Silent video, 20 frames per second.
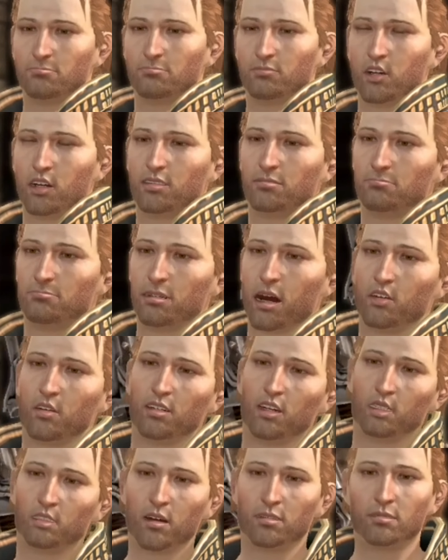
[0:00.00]
Poor Sir
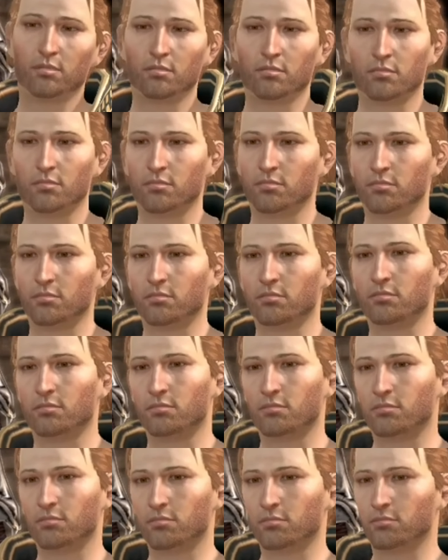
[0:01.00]
Pouncelot.
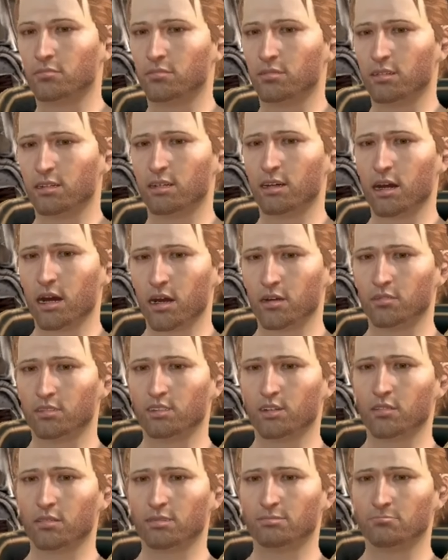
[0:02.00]
He
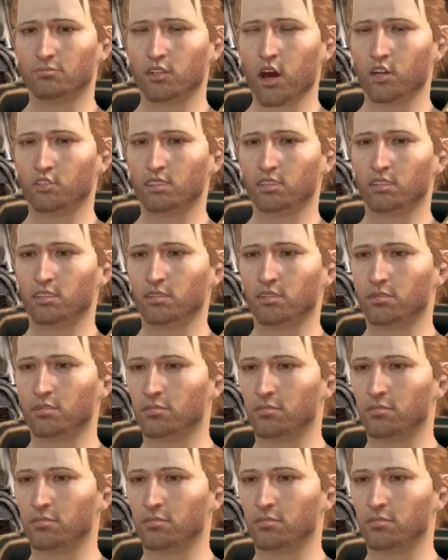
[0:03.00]
hated the Deep Roads.